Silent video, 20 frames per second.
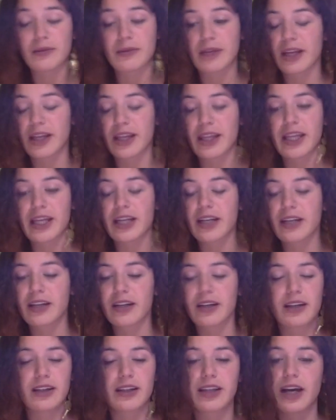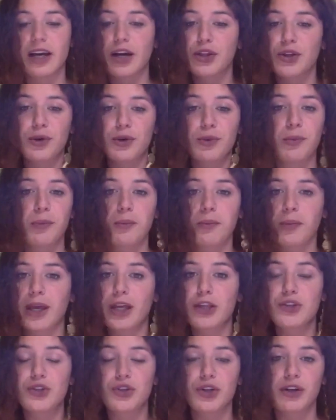and then the other
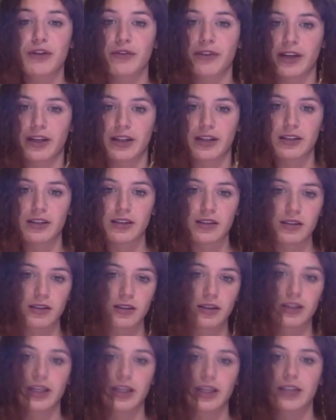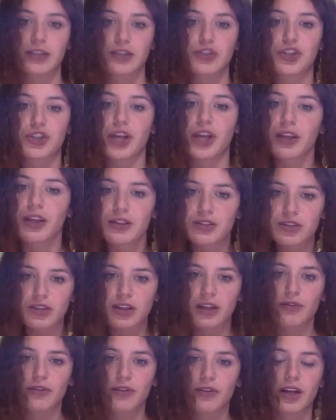major event that changed
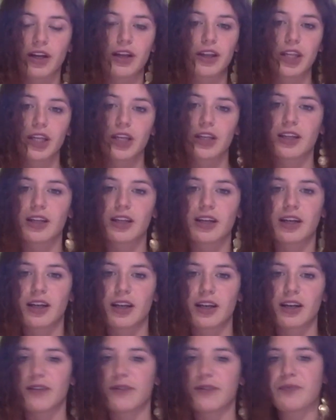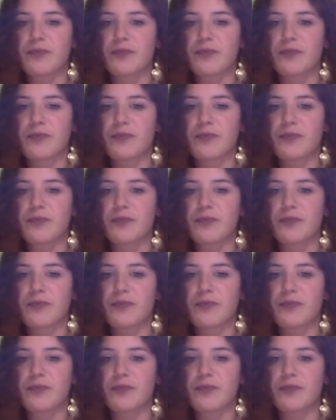even, I think, the